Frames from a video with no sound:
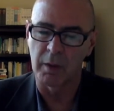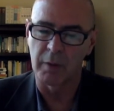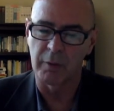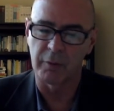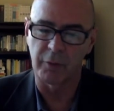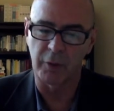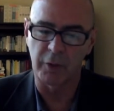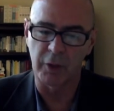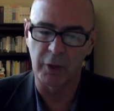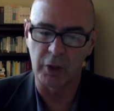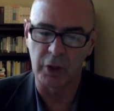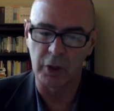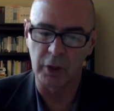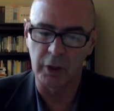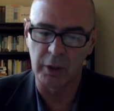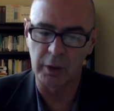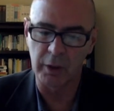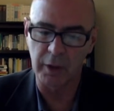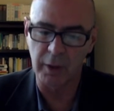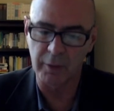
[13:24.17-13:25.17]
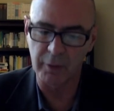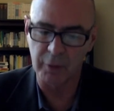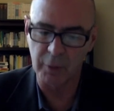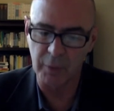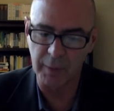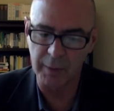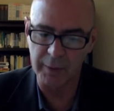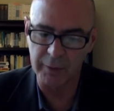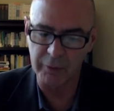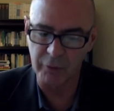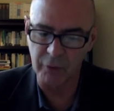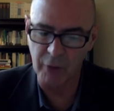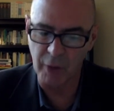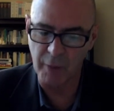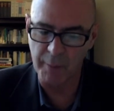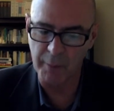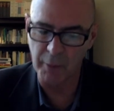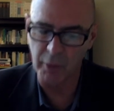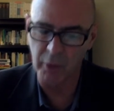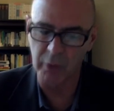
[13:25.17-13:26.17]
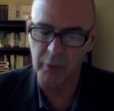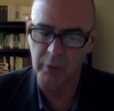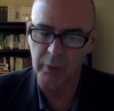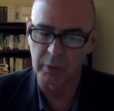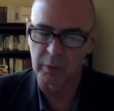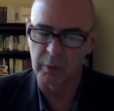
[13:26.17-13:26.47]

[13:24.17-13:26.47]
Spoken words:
for the good of the greatest number,